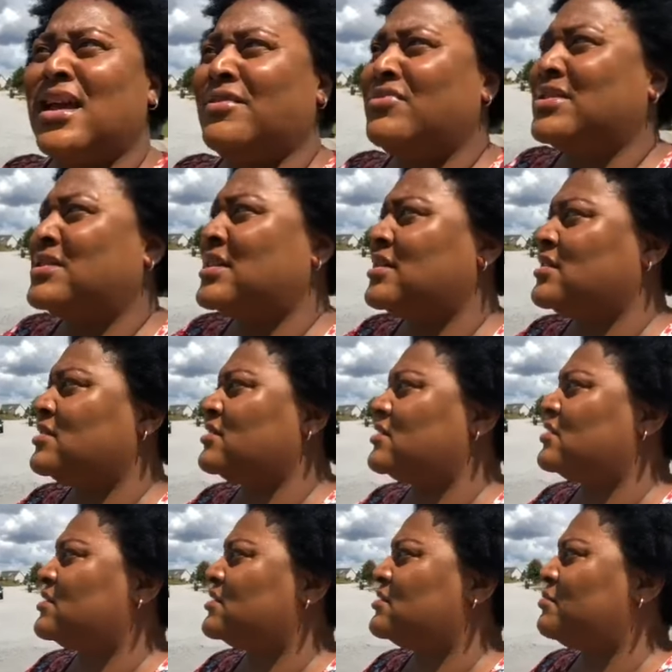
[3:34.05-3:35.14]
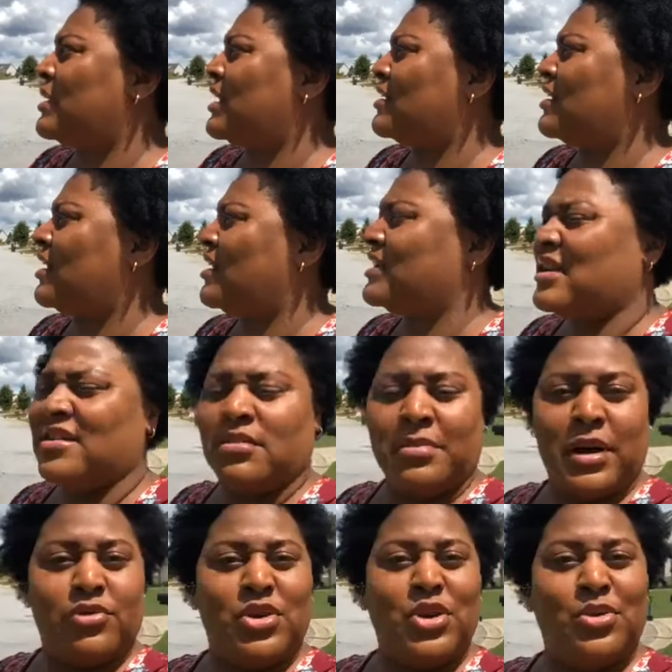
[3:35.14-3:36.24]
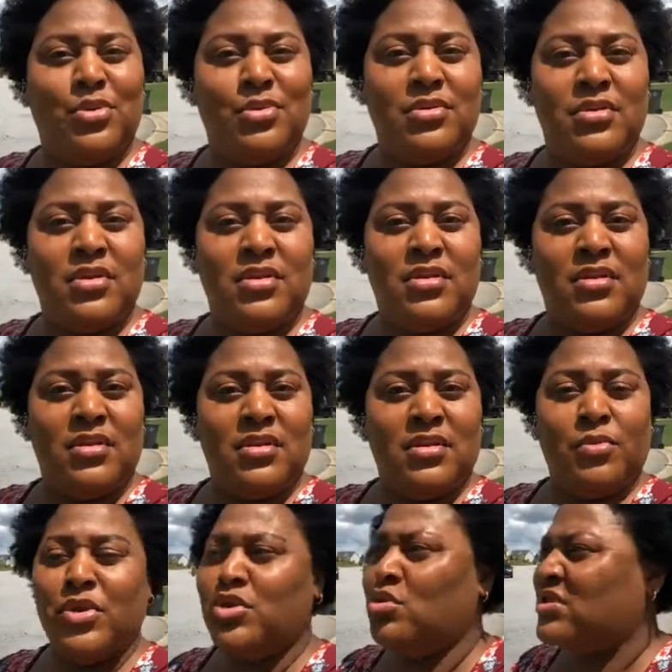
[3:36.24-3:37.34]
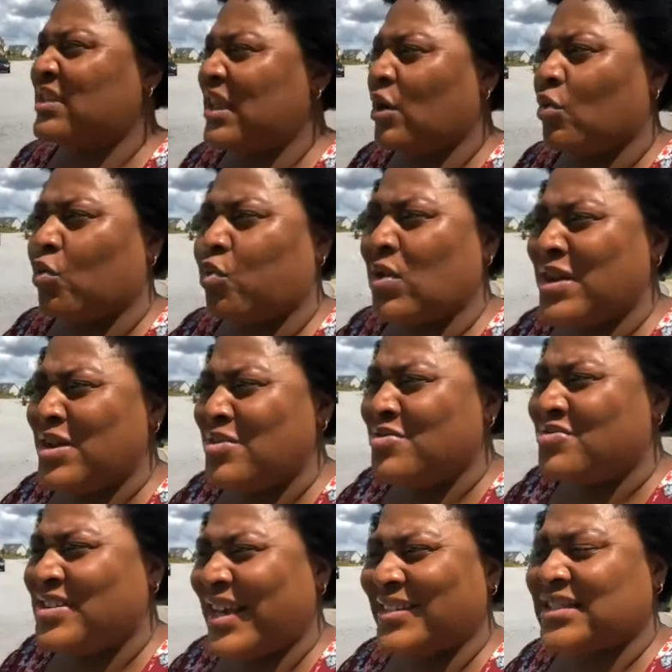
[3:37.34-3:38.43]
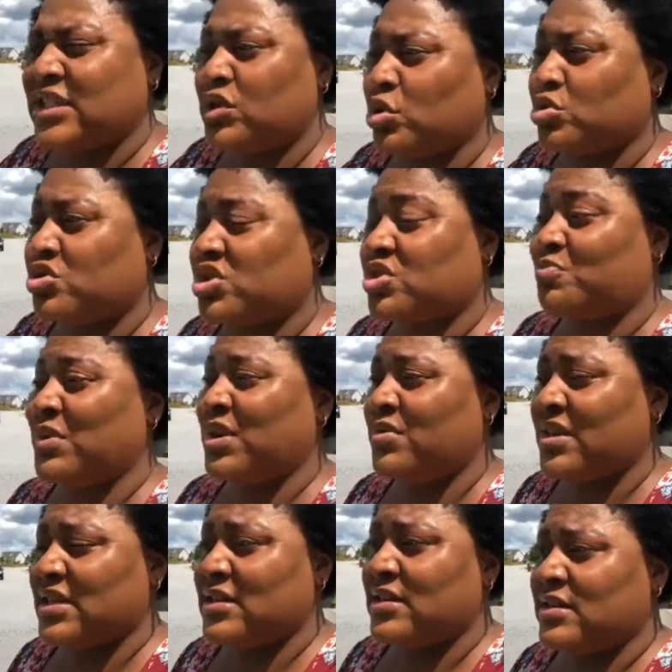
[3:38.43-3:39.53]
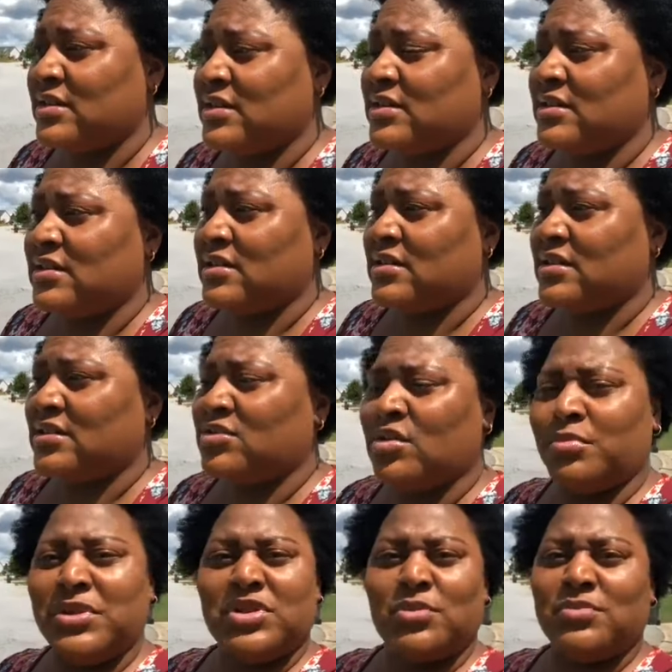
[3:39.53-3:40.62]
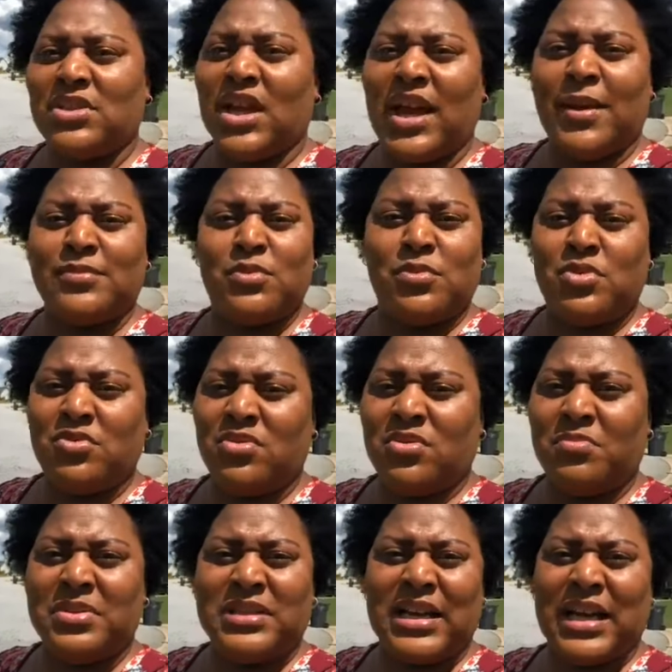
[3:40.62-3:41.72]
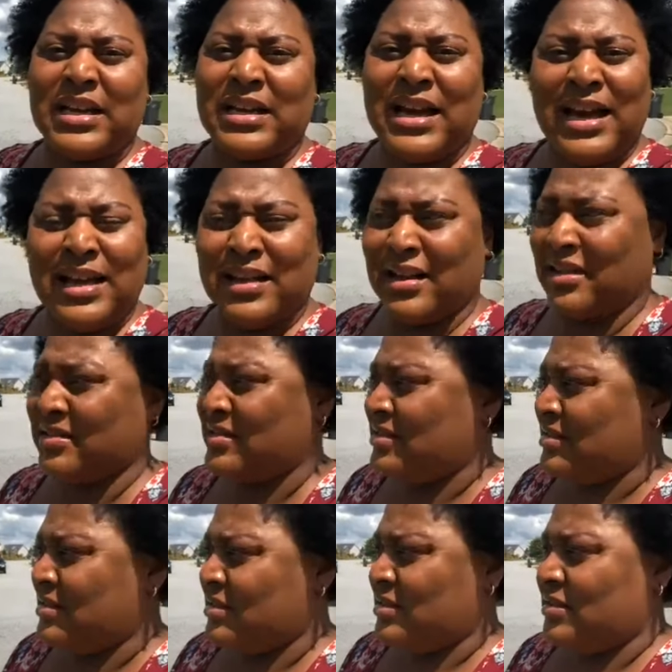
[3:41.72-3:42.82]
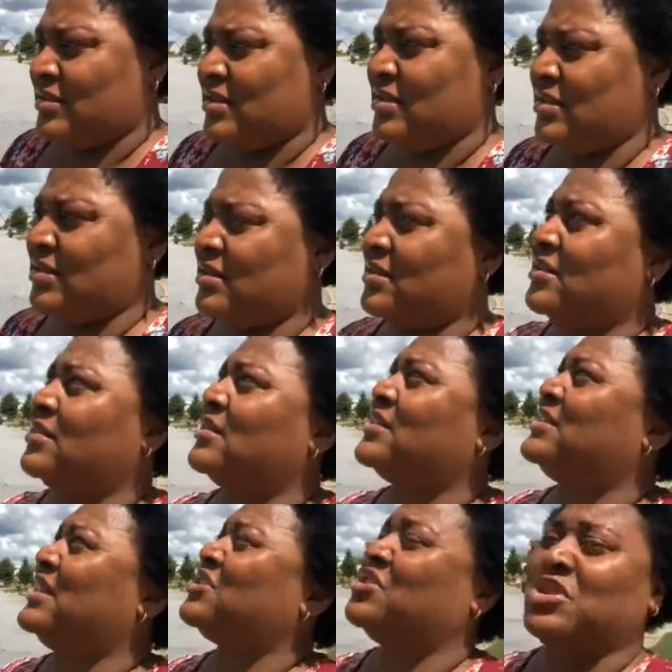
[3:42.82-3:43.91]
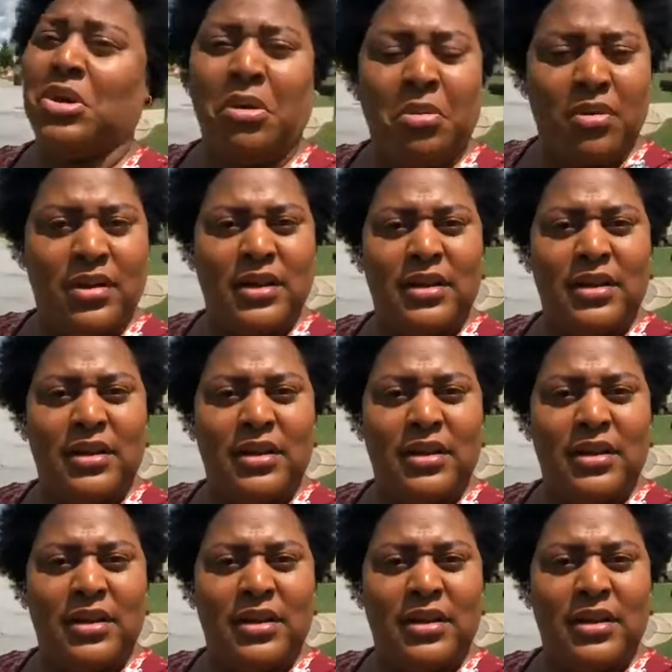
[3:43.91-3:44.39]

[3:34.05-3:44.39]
everything is about God. It ain't about you when you say a real yes in your spirit, there's going to be some times when you're going to be like, God, is this you?